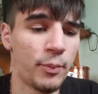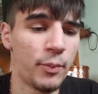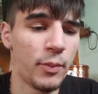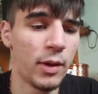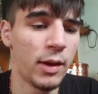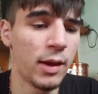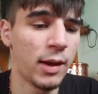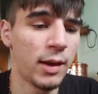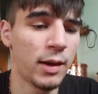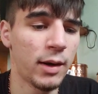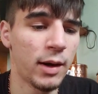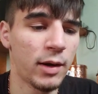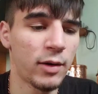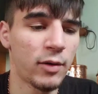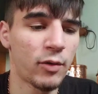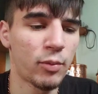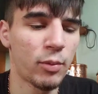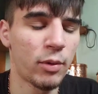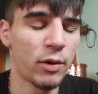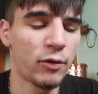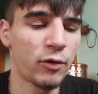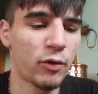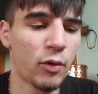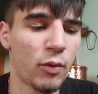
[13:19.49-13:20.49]
And I just
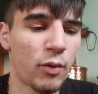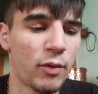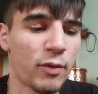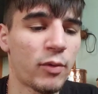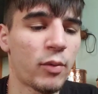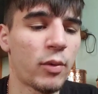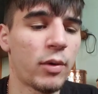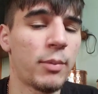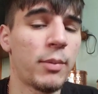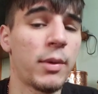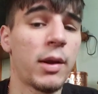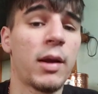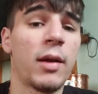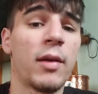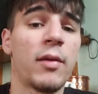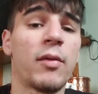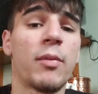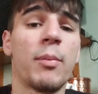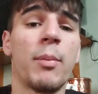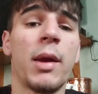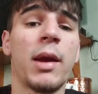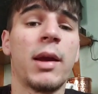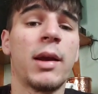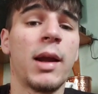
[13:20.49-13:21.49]
want to show this one because
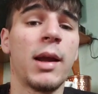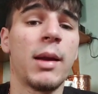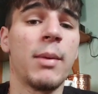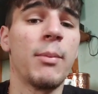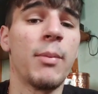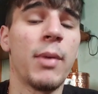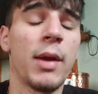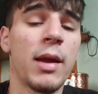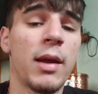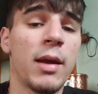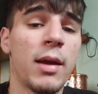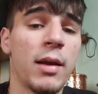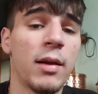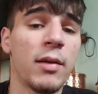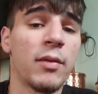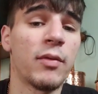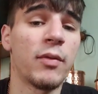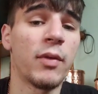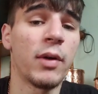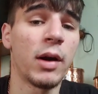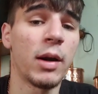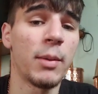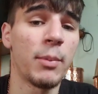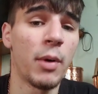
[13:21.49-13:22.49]
Mega Knight bait is
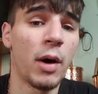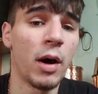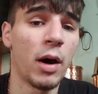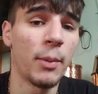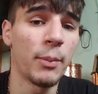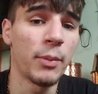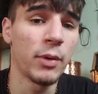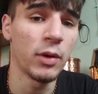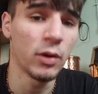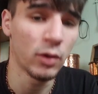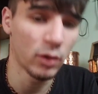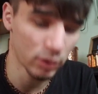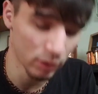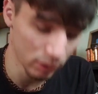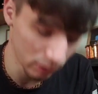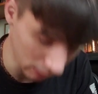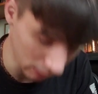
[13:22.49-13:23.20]
very popular,